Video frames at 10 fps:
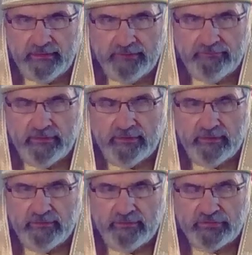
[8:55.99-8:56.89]
in
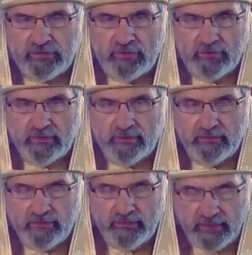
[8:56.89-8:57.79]
this
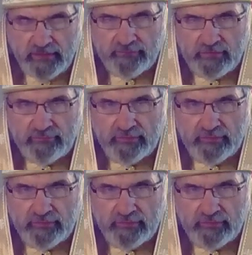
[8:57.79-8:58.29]
gift